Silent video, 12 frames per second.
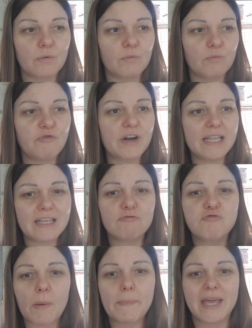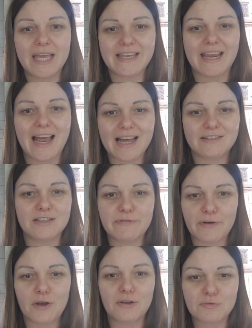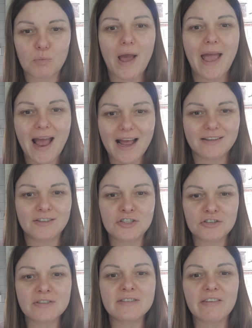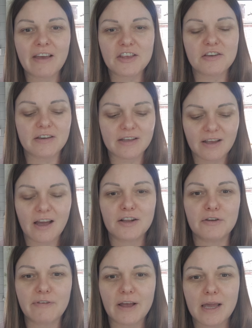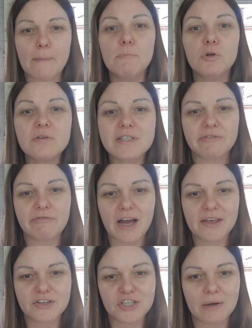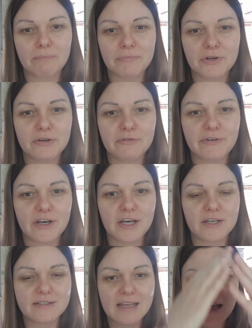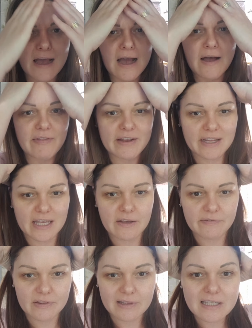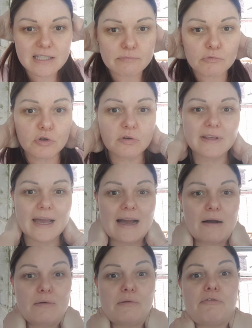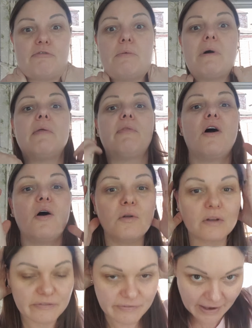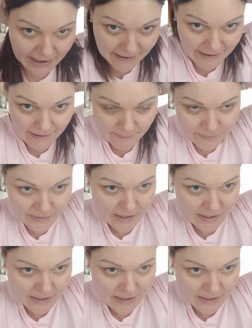really rub it in your hands first, wet hands, just so that you can kind of like emulsify the shampoo first, and then evenly smooth it out throughout the whole of the hair,